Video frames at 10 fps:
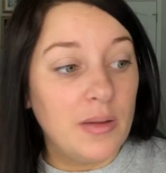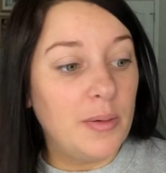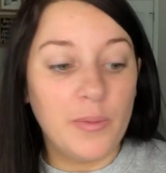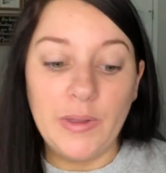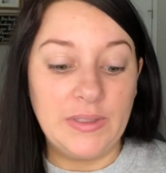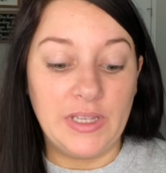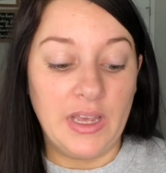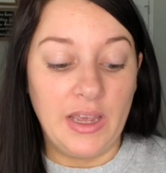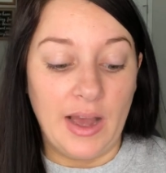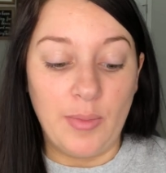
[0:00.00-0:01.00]
but we'll
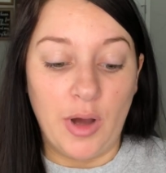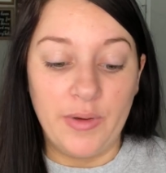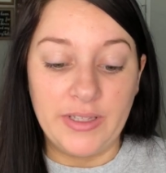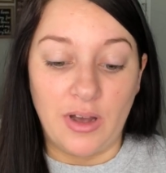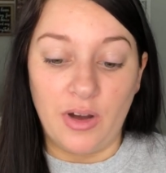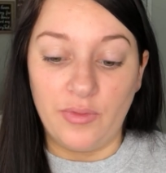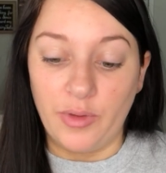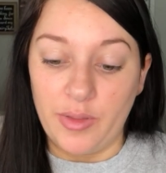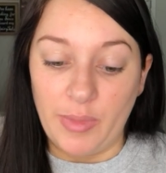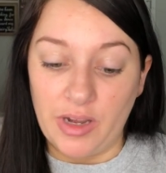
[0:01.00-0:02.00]
see. I'm always off
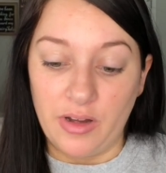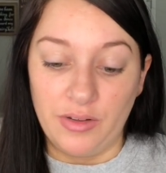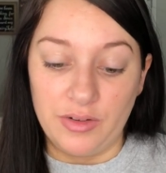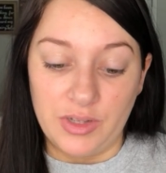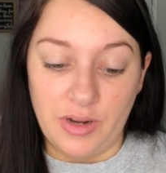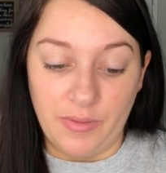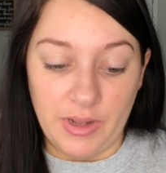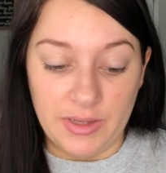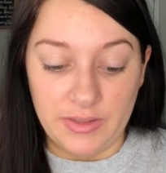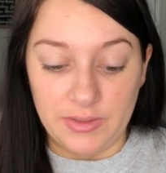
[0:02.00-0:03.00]
with my colors
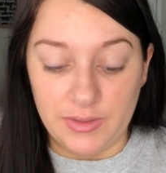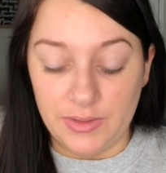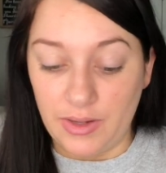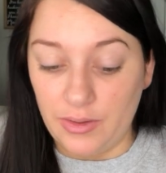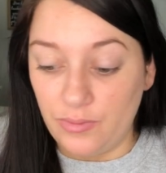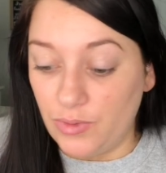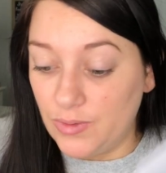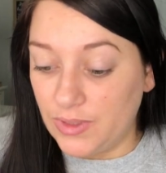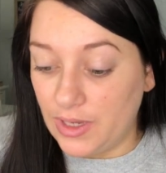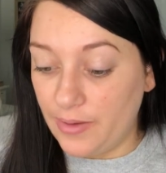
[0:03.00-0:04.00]
anyways, so we'll
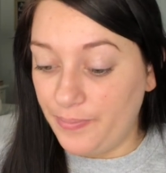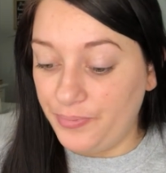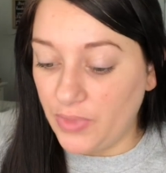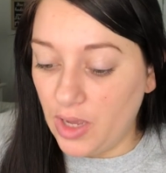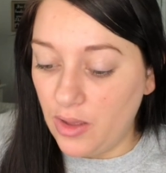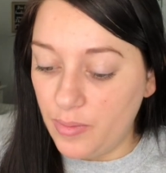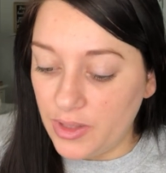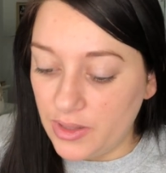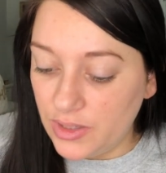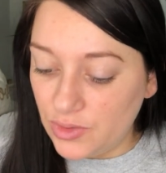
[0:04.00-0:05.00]
see. Um,
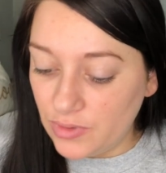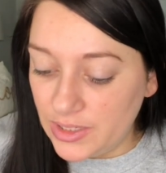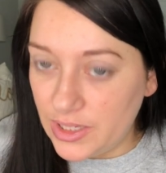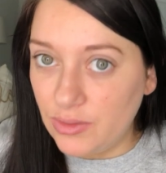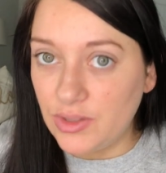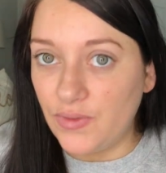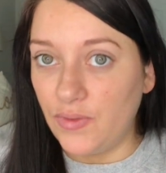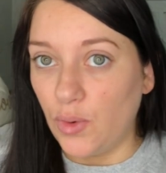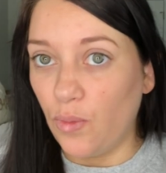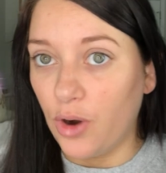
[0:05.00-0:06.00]
this retails
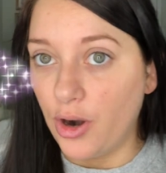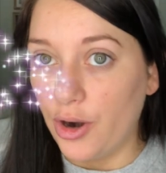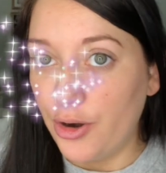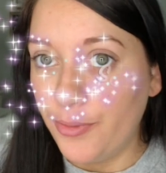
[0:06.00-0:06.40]
for